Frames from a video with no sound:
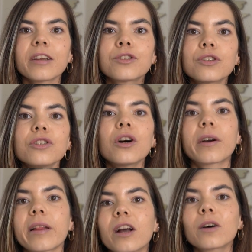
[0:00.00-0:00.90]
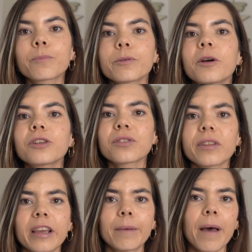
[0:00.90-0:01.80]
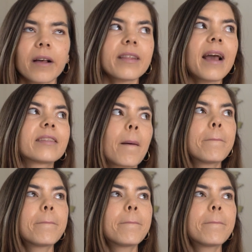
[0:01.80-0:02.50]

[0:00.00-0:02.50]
and do not click on promotional emails. That is a